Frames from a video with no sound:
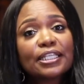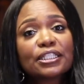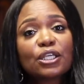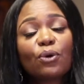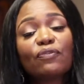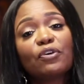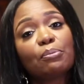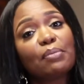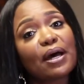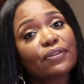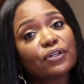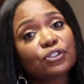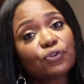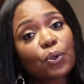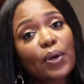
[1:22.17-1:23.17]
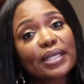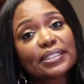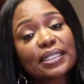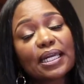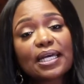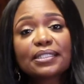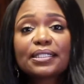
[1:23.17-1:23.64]
So if a mother is
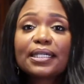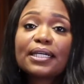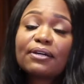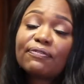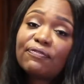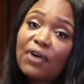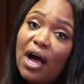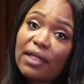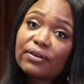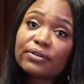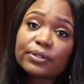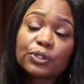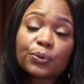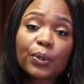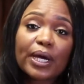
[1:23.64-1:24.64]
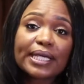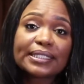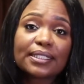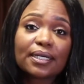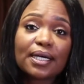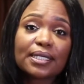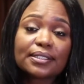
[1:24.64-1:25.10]
requesting custody and a father is
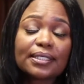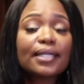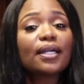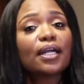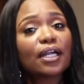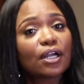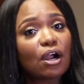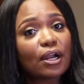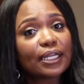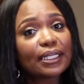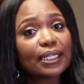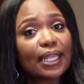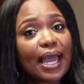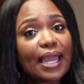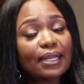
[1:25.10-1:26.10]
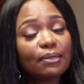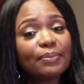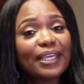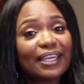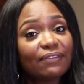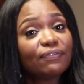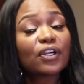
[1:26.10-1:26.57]
requesting custody, a guardian ad
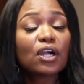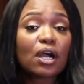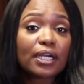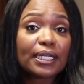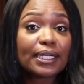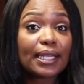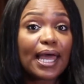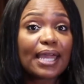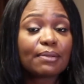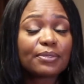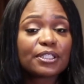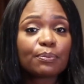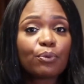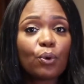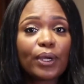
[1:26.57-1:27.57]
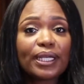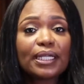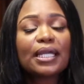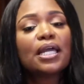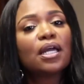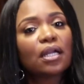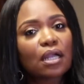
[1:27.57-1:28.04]
litem, if a guardian ad litem is
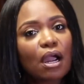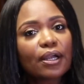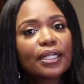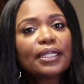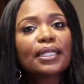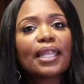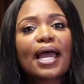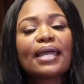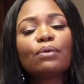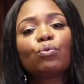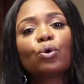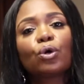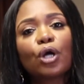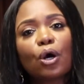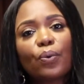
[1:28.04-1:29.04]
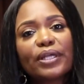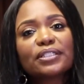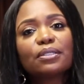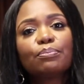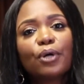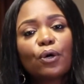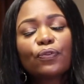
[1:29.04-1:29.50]
appointed, guardian ad litem will go
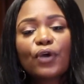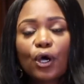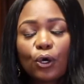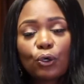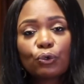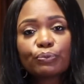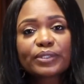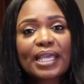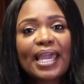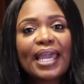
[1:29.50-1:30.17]
into both homes